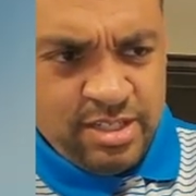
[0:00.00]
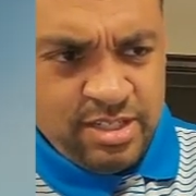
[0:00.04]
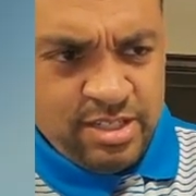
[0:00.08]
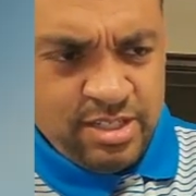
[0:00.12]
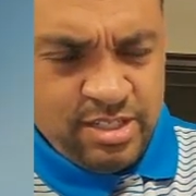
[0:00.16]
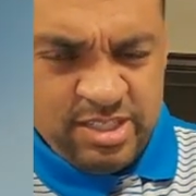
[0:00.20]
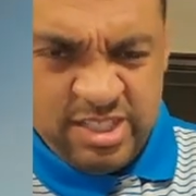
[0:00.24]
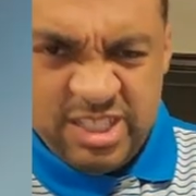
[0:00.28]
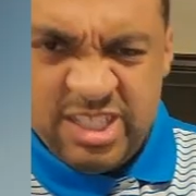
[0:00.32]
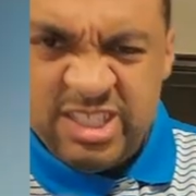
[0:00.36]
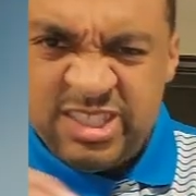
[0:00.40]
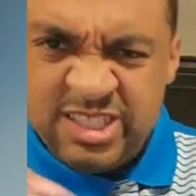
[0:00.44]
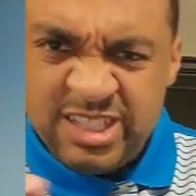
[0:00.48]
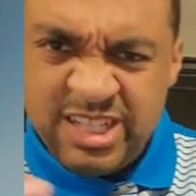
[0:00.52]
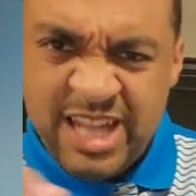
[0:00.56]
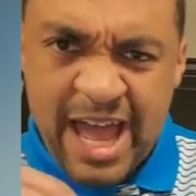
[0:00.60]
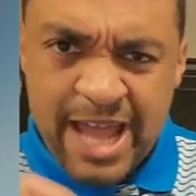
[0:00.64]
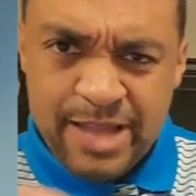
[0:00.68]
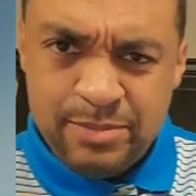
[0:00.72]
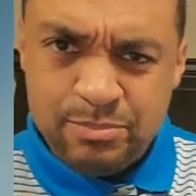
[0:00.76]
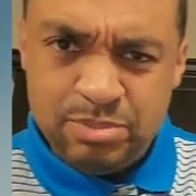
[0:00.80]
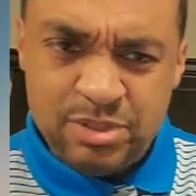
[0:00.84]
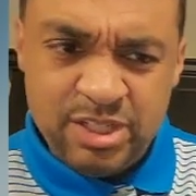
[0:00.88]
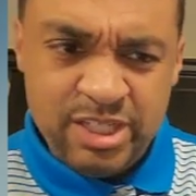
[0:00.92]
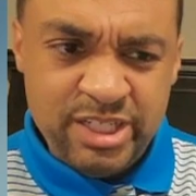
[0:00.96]
Just to like
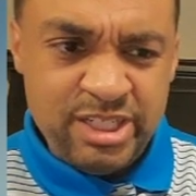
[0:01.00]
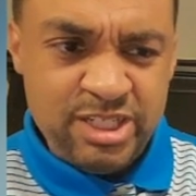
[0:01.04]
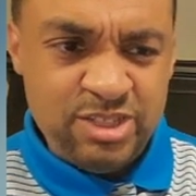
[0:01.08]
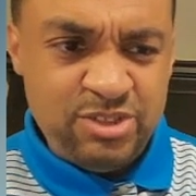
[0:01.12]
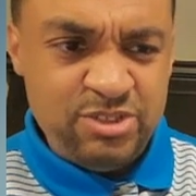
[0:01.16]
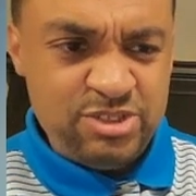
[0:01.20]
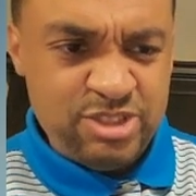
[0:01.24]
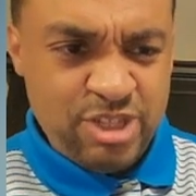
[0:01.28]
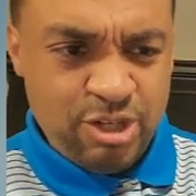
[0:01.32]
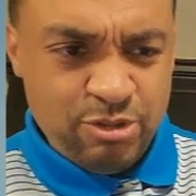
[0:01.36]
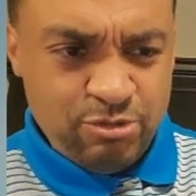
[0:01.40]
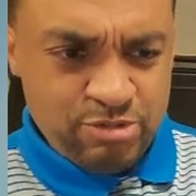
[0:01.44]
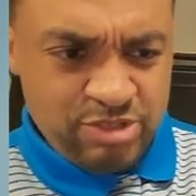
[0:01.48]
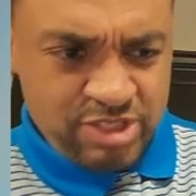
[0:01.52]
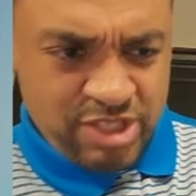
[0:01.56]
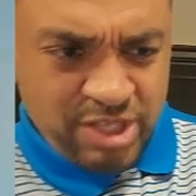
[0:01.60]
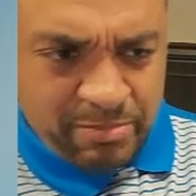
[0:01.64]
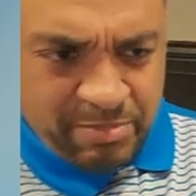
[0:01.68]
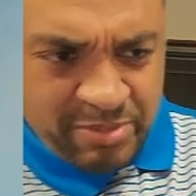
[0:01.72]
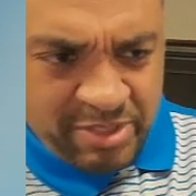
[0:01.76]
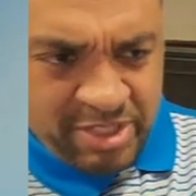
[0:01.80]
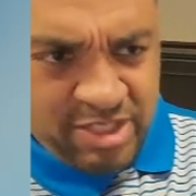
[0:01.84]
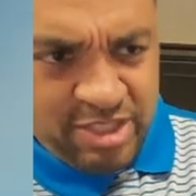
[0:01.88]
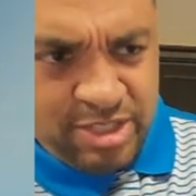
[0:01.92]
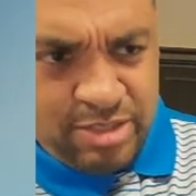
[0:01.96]
blend those oats up a
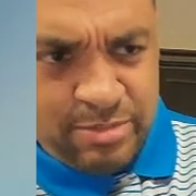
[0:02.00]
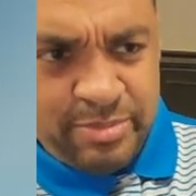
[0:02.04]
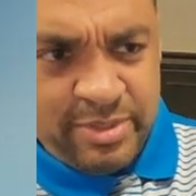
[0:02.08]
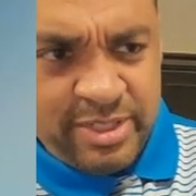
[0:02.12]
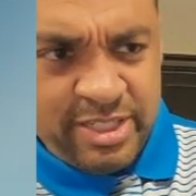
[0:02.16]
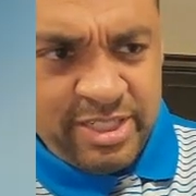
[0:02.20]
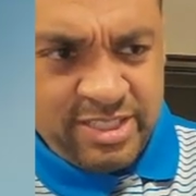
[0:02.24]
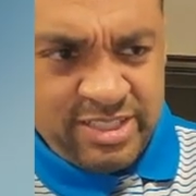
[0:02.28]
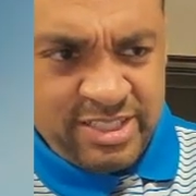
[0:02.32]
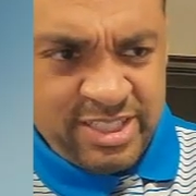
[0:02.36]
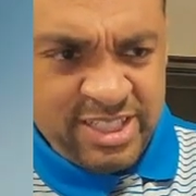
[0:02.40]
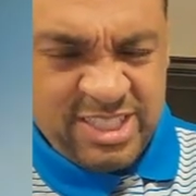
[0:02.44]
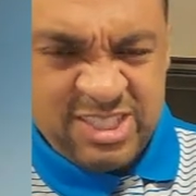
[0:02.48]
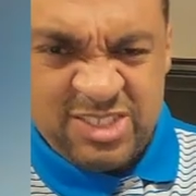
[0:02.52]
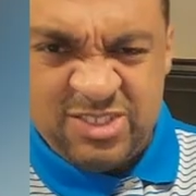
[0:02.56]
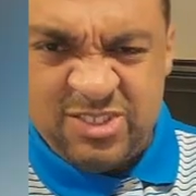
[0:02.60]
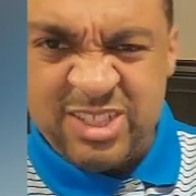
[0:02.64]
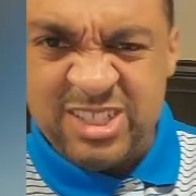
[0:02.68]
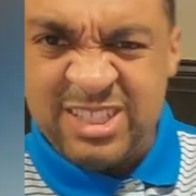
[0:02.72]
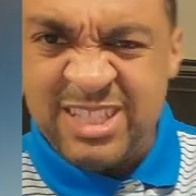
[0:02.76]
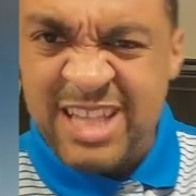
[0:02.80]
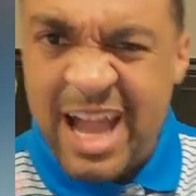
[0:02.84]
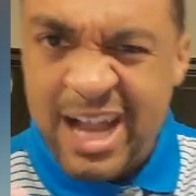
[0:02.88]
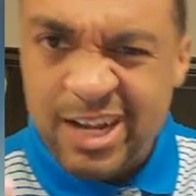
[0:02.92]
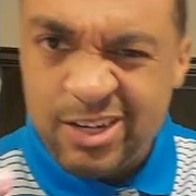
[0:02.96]
little bit, just so it's
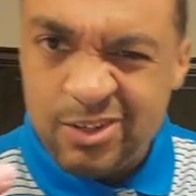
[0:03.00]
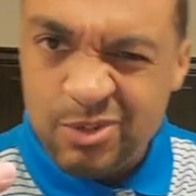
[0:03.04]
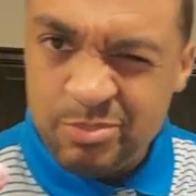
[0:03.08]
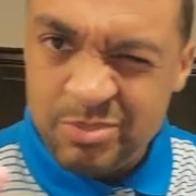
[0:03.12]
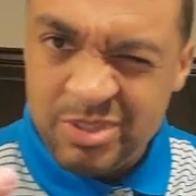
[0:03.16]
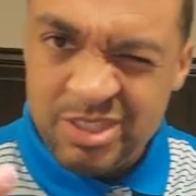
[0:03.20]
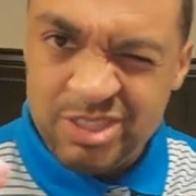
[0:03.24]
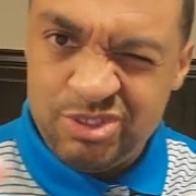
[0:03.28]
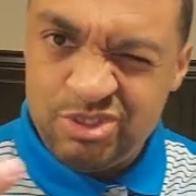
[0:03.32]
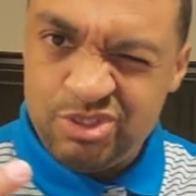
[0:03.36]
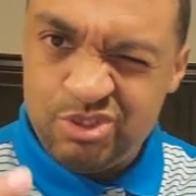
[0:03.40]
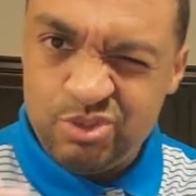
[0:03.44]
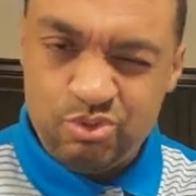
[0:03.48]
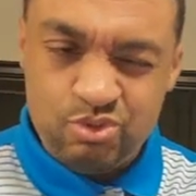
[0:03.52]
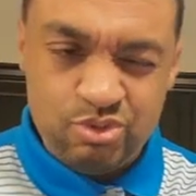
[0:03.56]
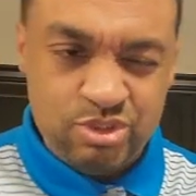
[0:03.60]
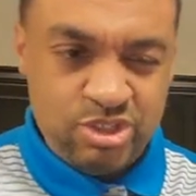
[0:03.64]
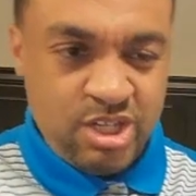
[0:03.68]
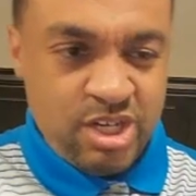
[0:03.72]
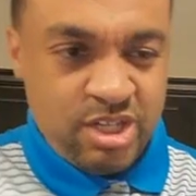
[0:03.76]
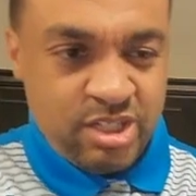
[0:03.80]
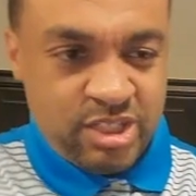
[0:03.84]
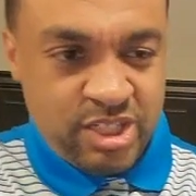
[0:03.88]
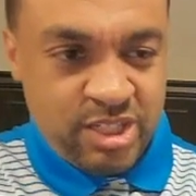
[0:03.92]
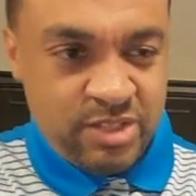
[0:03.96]
not gonna be too
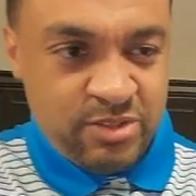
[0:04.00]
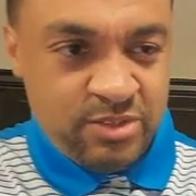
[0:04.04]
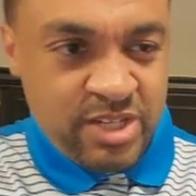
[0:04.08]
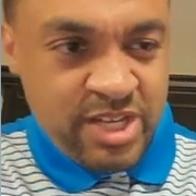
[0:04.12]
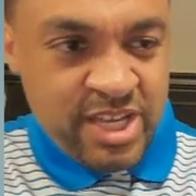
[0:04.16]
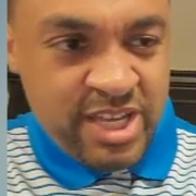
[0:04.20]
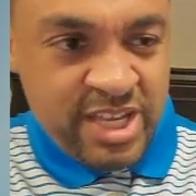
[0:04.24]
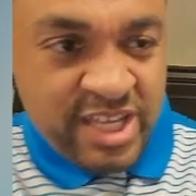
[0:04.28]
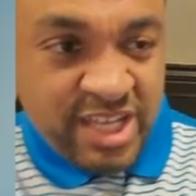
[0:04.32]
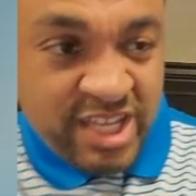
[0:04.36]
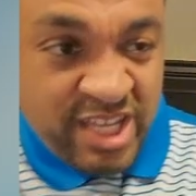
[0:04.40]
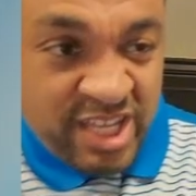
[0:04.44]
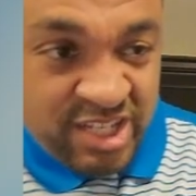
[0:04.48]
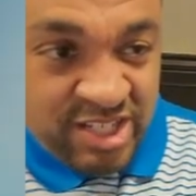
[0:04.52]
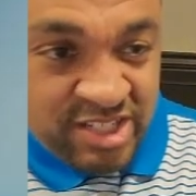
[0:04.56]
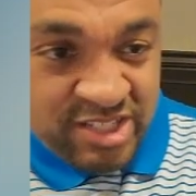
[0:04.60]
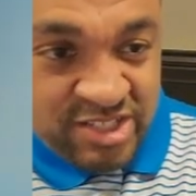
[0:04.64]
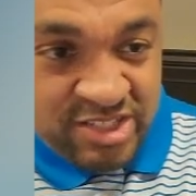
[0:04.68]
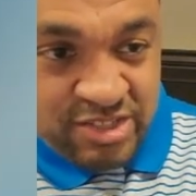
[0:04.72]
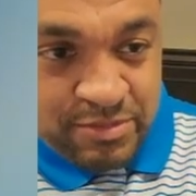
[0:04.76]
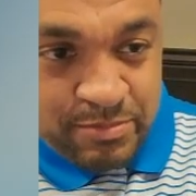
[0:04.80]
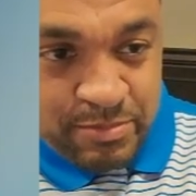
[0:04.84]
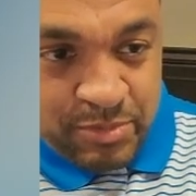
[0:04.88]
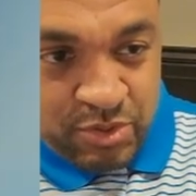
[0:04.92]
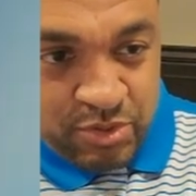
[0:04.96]
chunky in the
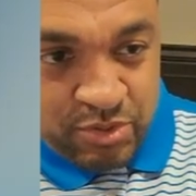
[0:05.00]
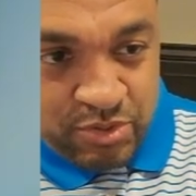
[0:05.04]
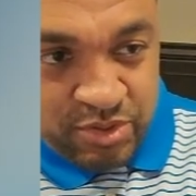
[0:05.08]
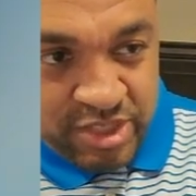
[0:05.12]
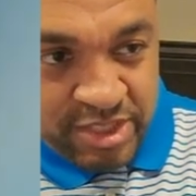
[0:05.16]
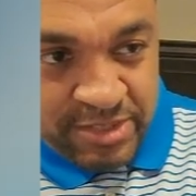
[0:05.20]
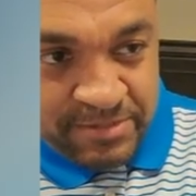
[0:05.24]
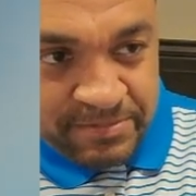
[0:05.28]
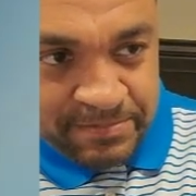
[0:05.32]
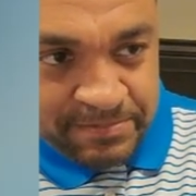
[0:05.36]
smoothie.